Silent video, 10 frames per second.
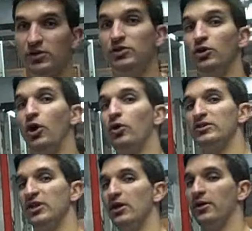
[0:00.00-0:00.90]
You'll
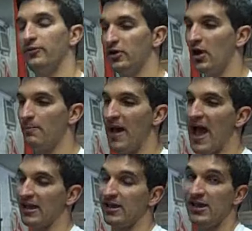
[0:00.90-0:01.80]
notice if you come
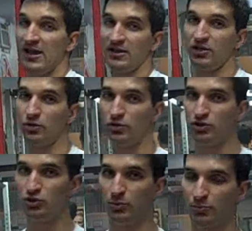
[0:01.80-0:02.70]
back, you can only
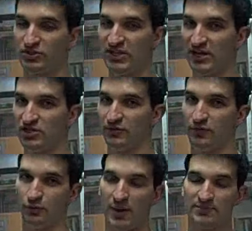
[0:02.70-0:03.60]
do a percentage of
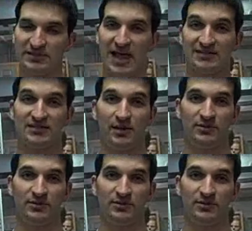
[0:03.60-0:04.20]
your reps last time.